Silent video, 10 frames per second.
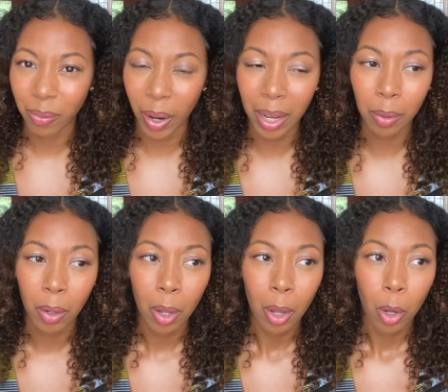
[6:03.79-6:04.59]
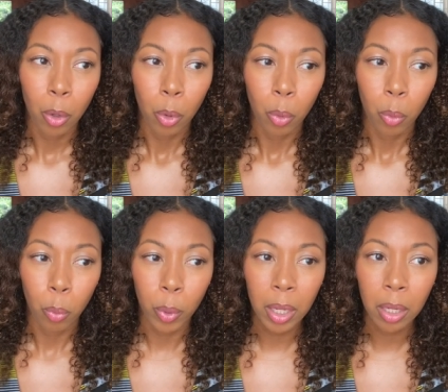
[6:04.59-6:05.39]
Right?
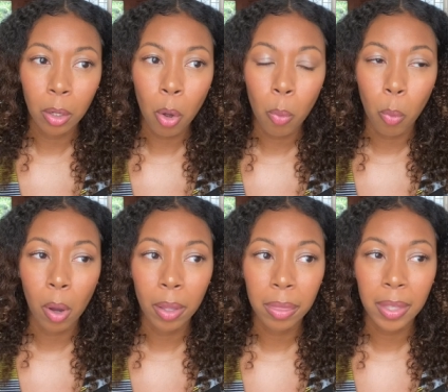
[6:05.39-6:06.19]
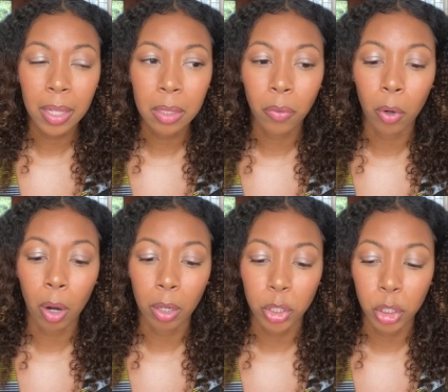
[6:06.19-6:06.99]
We don't want things for
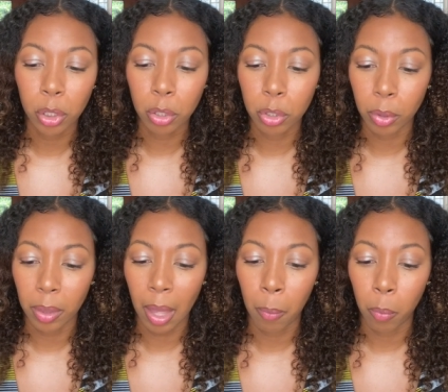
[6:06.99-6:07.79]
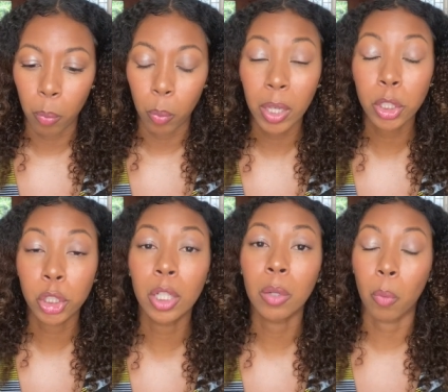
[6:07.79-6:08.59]
our children that we
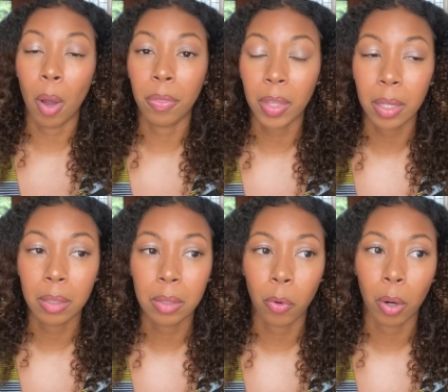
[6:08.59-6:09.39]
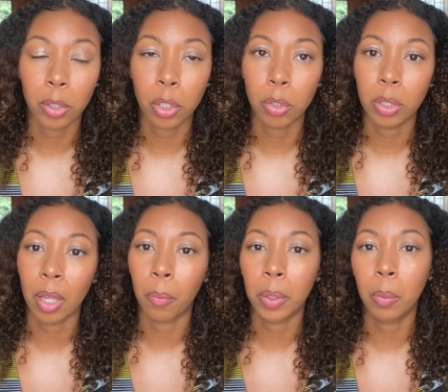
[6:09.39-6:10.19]
shouldn't want things for our children
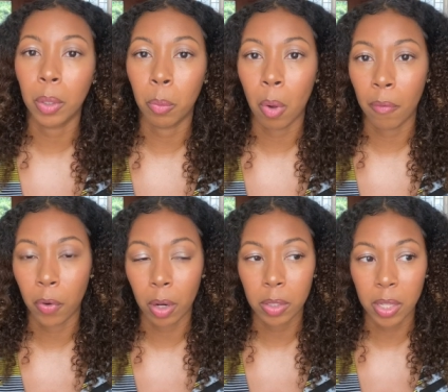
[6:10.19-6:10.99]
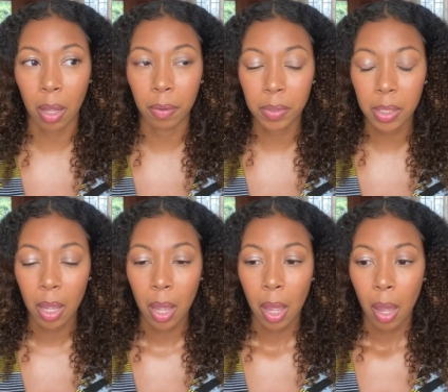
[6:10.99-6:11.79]
that we wouldn't want for ourselves,
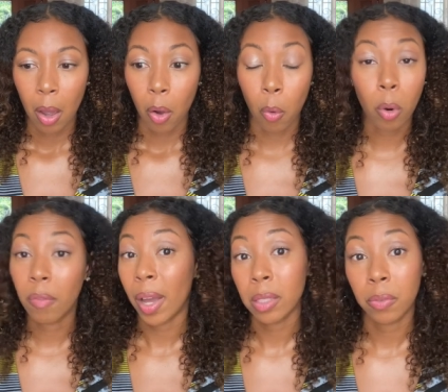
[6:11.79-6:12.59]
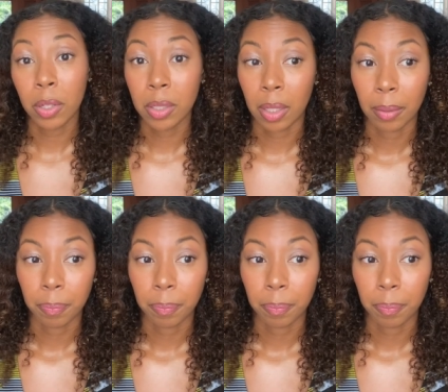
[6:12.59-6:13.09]
or vice versa.